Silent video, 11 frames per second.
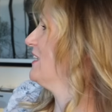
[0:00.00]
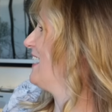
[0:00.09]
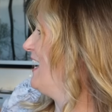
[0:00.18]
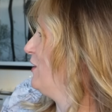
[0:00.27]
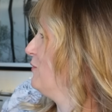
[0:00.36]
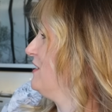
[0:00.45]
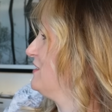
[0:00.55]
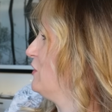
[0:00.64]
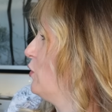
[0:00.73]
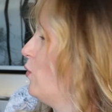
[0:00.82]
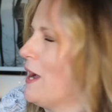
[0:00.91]
The color
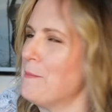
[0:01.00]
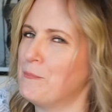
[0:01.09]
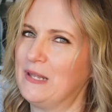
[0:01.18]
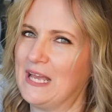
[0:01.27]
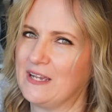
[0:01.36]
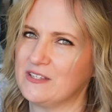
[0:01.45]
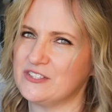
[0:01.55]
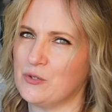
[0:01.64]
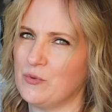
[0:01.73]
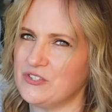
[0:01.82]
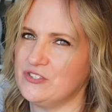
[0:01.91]
isn't quite black,
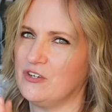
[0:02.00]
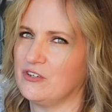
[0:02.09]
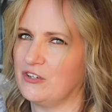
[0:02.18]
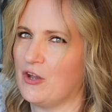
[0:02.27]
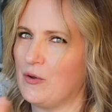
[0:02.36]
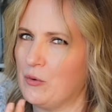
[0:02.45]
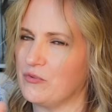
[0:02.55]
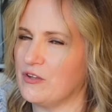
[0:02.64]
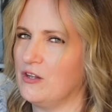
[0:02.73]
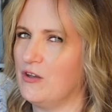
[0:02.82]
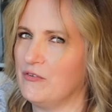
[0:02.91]
so it's not going
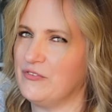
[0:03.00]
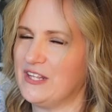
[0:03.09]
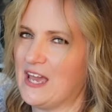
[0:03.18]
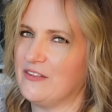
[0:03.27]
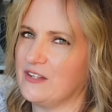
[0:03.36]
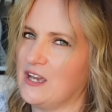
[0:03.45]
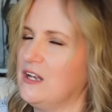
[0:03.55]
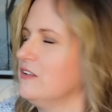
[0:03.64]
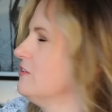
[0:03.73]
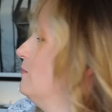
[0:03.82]
with a lot of the other colors